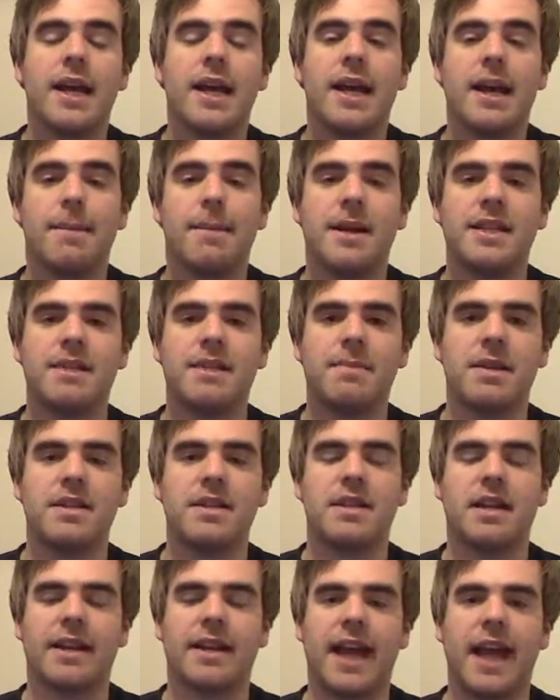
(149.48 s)
It basically
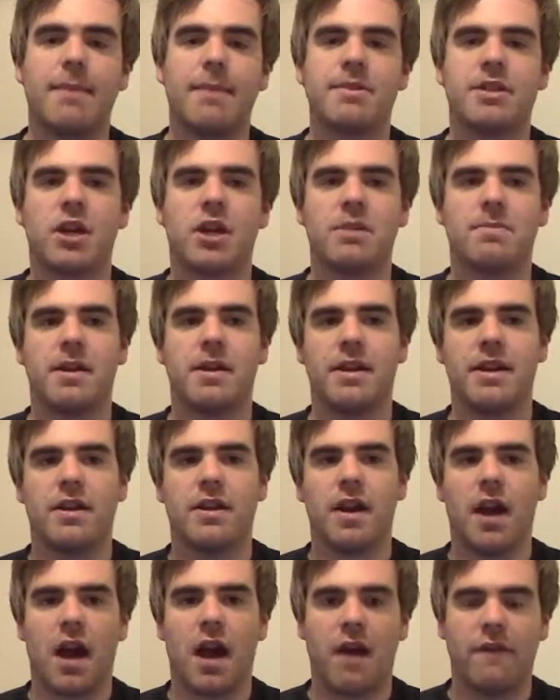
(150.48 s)
means that the game is going to
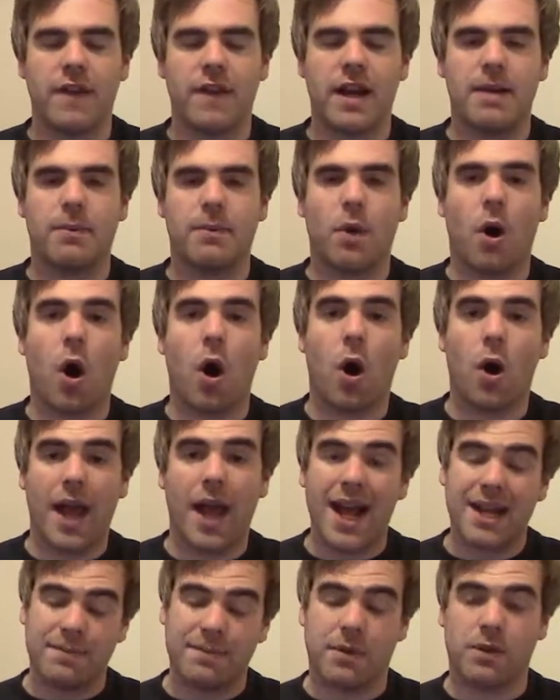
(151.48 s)
be available on
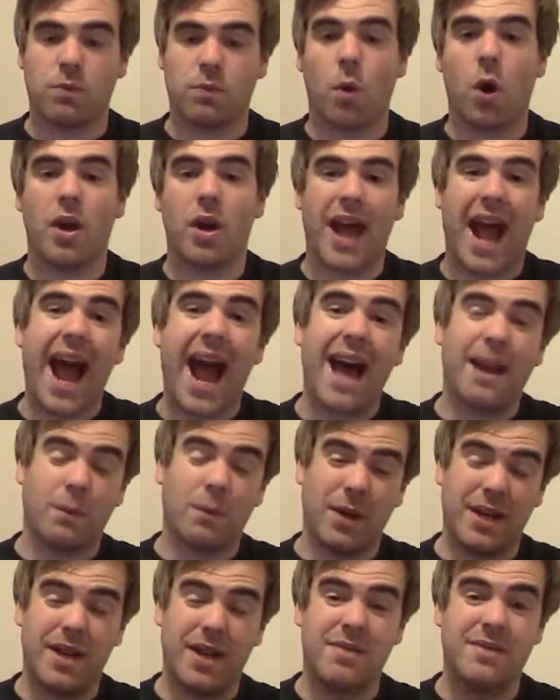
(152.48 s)
Xbox One and
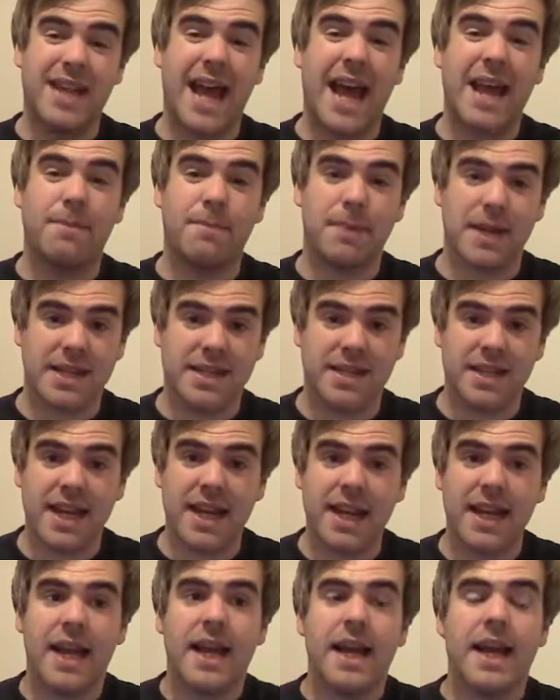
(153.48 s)
Windows 10
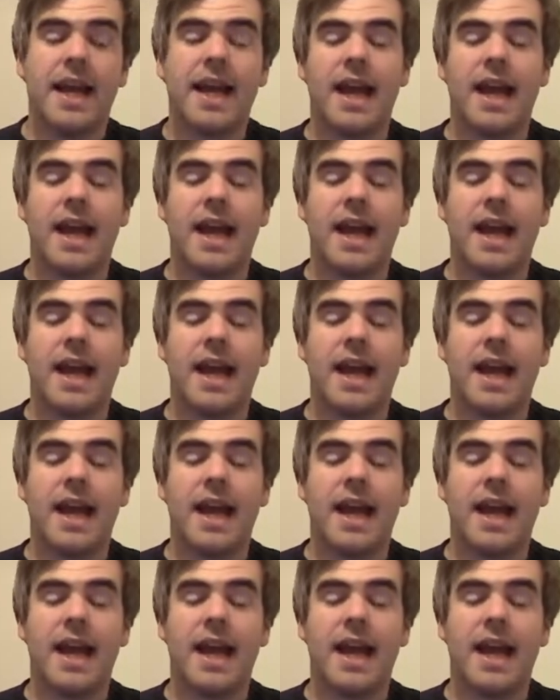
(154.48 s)
PC.